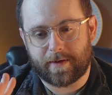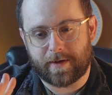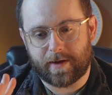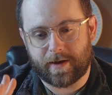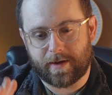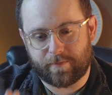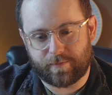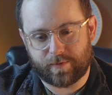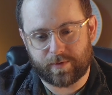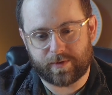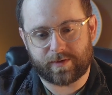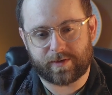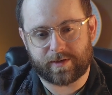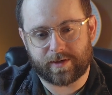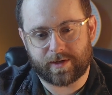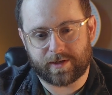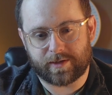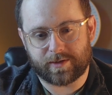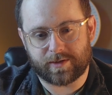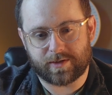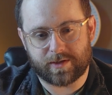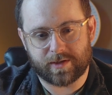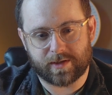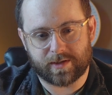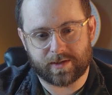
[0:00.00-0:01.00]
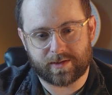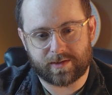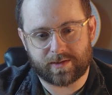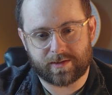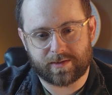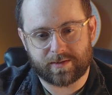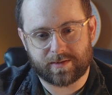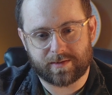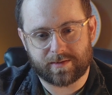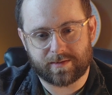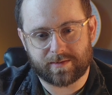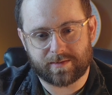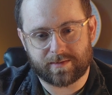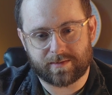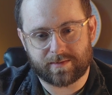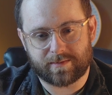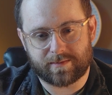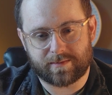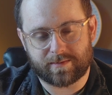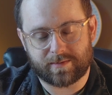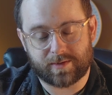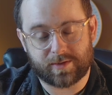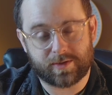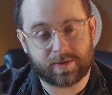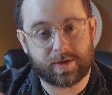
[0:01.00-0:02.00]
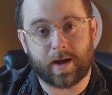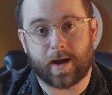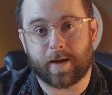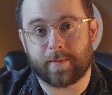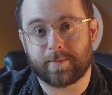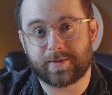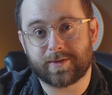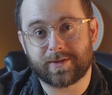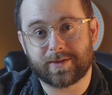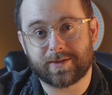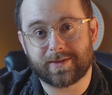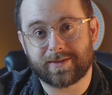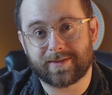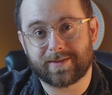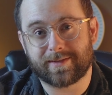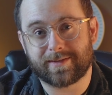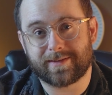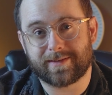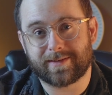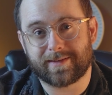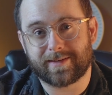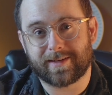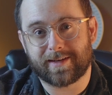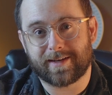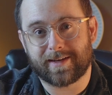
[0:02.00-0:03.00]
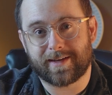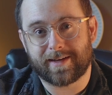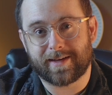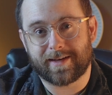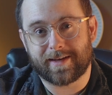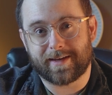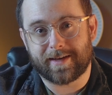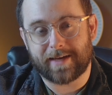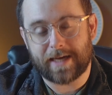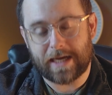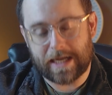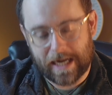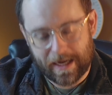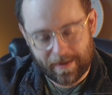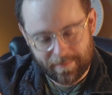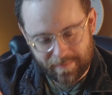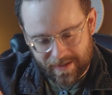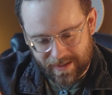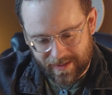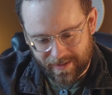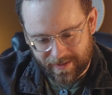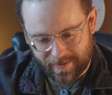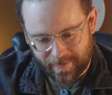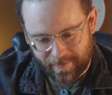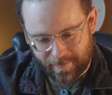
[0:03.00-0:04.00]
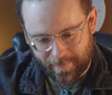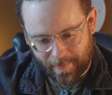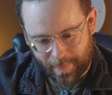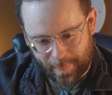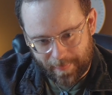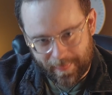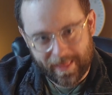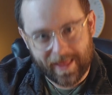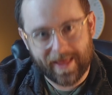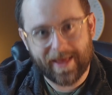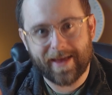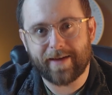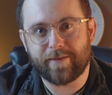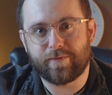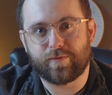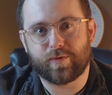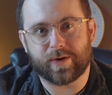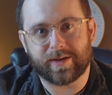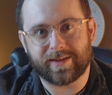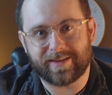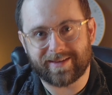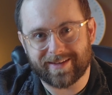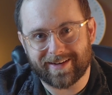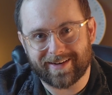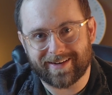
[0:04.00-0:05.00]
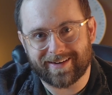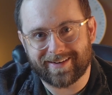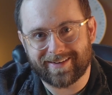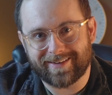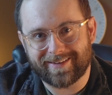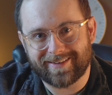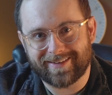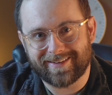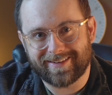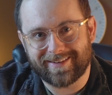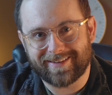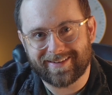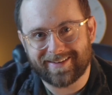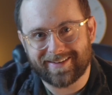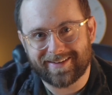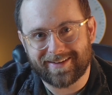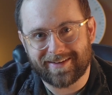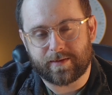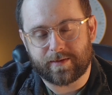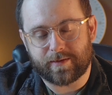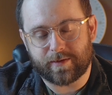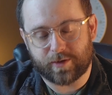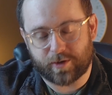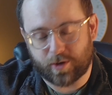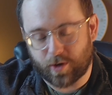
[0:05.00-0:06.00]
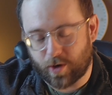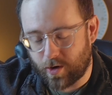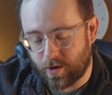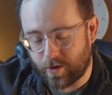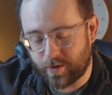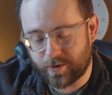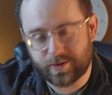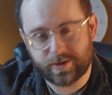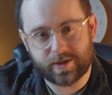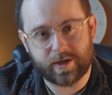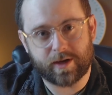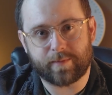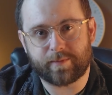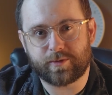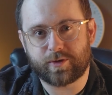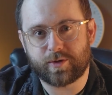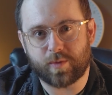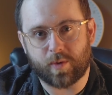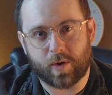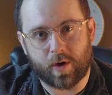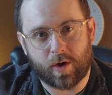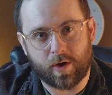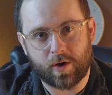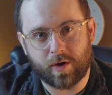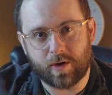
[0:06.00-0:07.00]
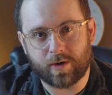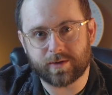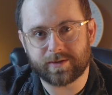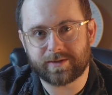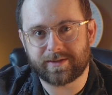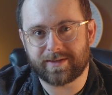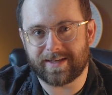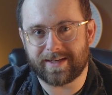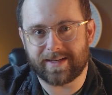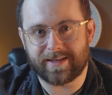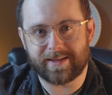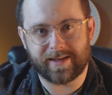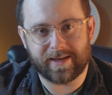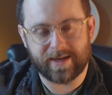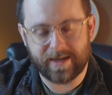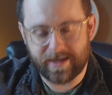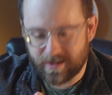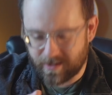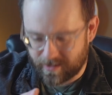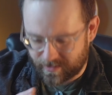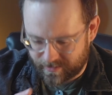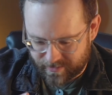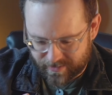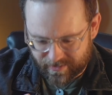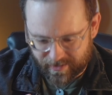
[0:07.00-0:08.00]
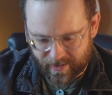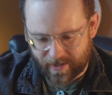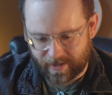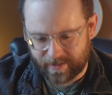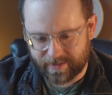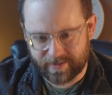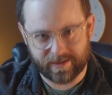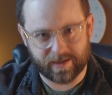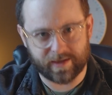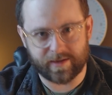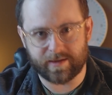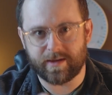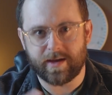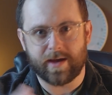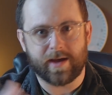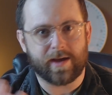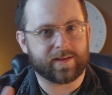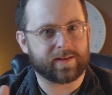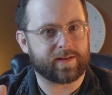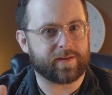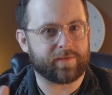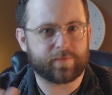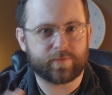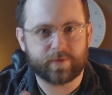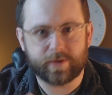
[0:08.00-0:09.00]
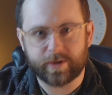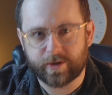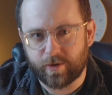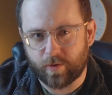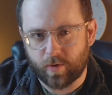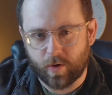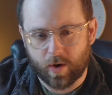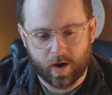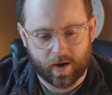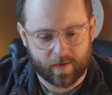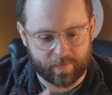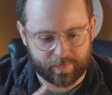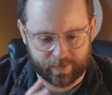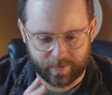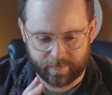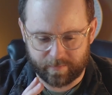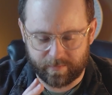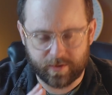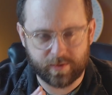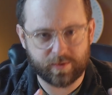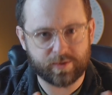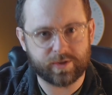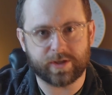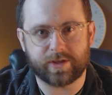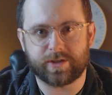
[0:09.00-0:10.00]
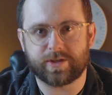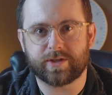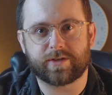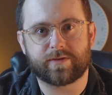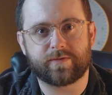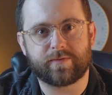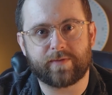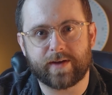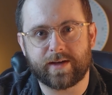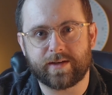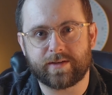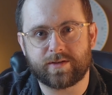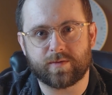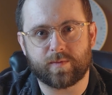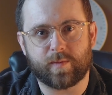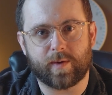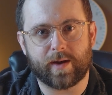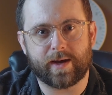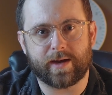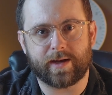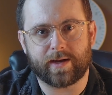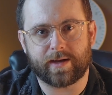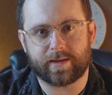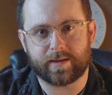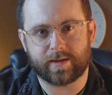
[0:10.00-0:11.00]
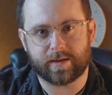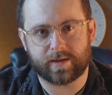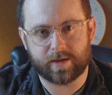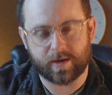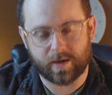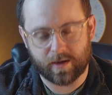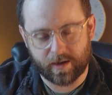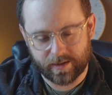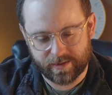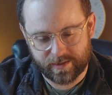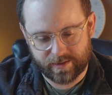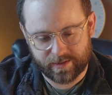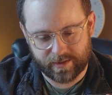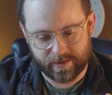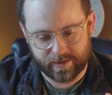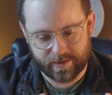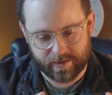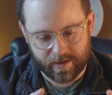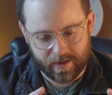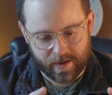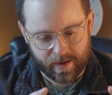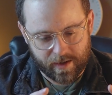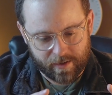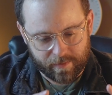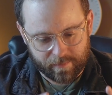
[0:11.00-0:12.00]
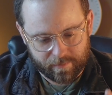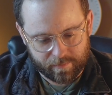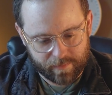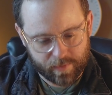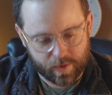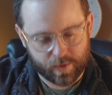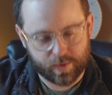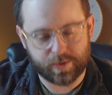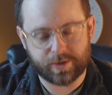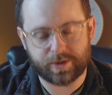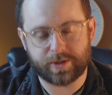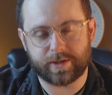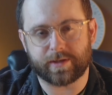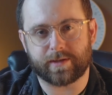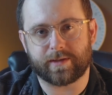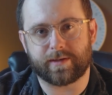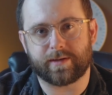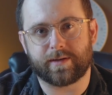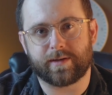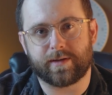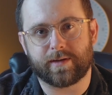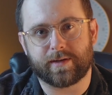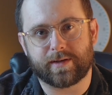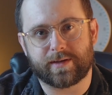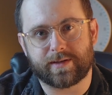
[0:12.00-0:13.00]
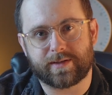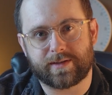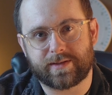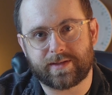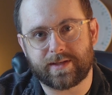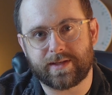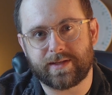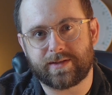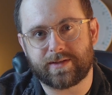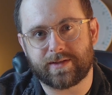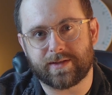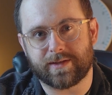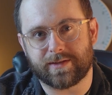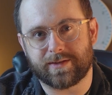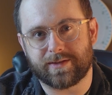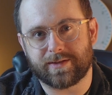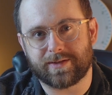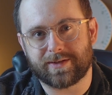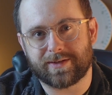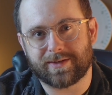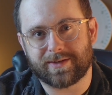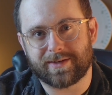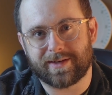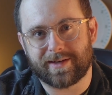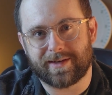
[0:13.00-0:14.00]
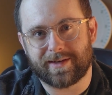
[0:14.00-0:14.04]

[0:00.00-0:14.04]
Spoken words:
everything just stops. And I mean everything. The cars come to a halt, the neon signs, they flicker off, the music just fades away, and the constant motion ceases.